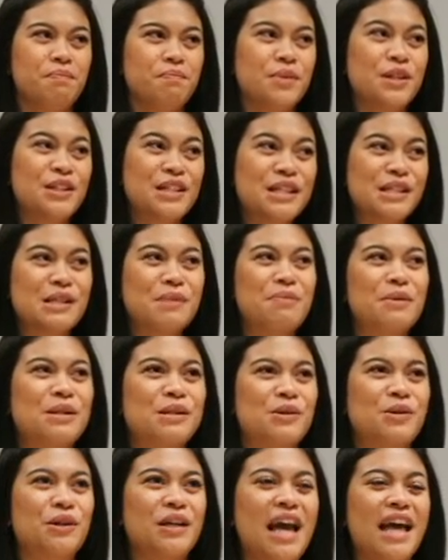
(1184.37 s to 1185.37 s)

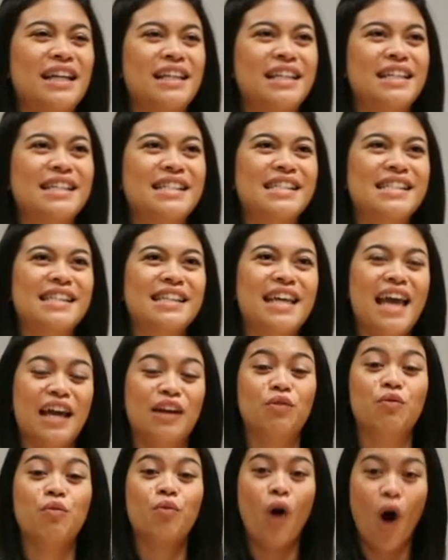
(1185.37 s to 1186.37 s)
participants or candidates
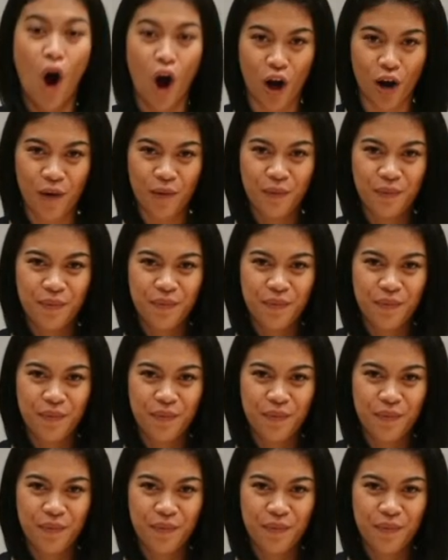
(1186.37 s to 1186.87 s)
get wrong,